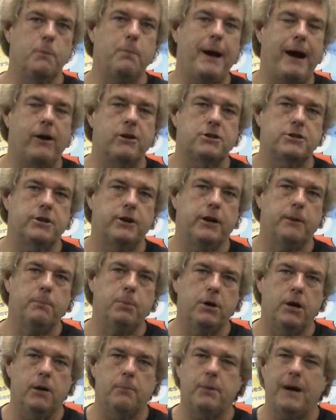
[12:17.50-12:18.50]
your power steering
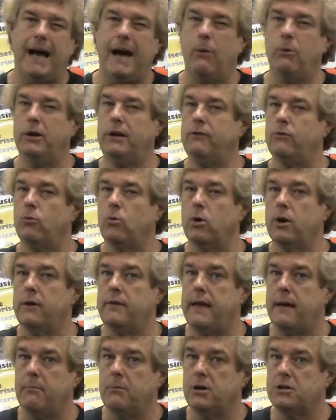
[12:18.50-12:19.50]
pump. I wouldn't even
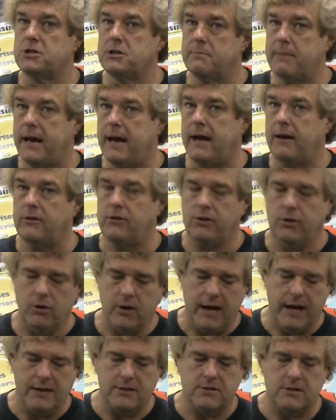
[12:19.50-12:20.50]
worry that much about
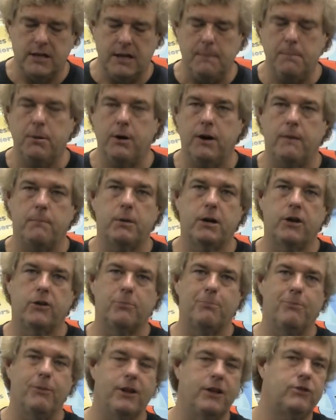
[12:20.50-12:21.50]
your A C pump
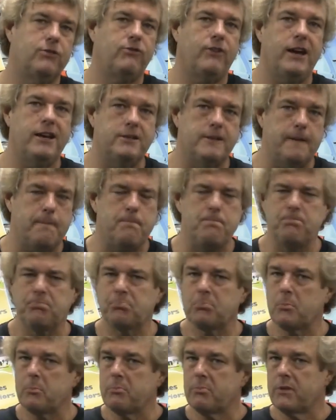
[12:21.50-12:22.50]
because, let's face it,
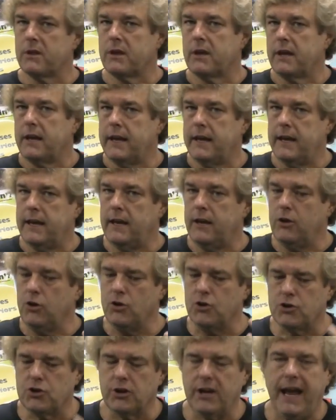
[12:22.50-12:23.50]

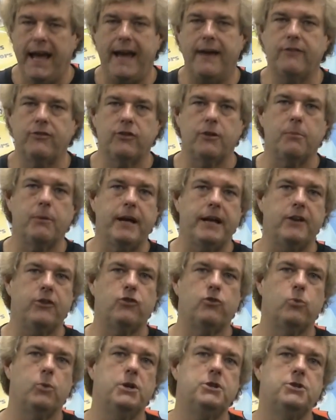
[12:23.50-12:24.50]
you should have some kind
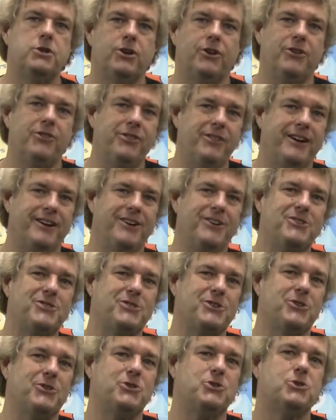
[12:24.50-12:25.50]
of switch on there
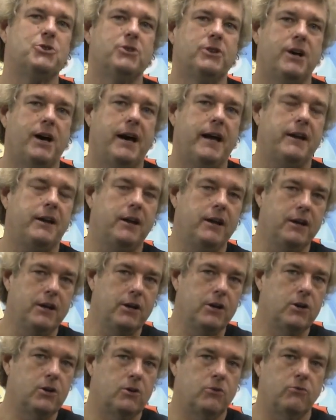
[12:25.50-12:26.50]
so that you're not
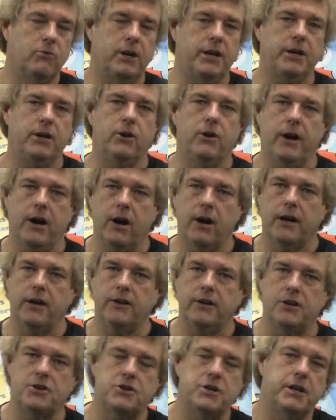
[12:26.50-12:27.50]
running your air
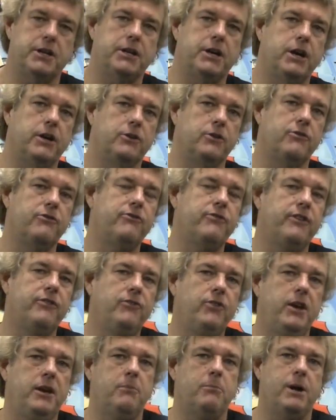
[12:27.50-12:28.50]
conditioning at one hundred
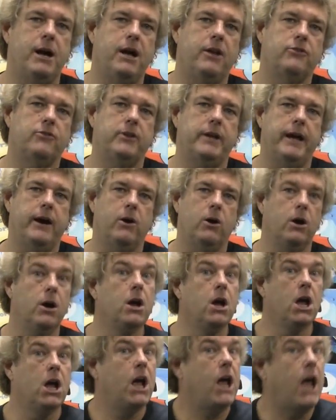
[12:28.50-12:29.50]
fifteen miles an hour